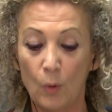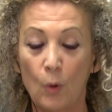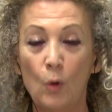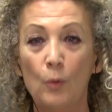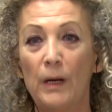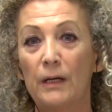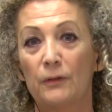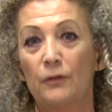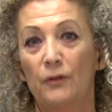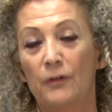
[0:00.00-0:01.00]
who made
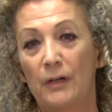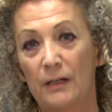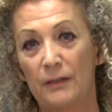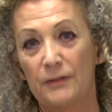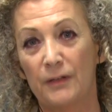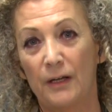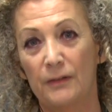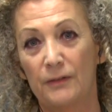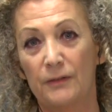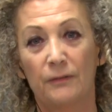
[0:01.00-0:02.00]
it to the United States?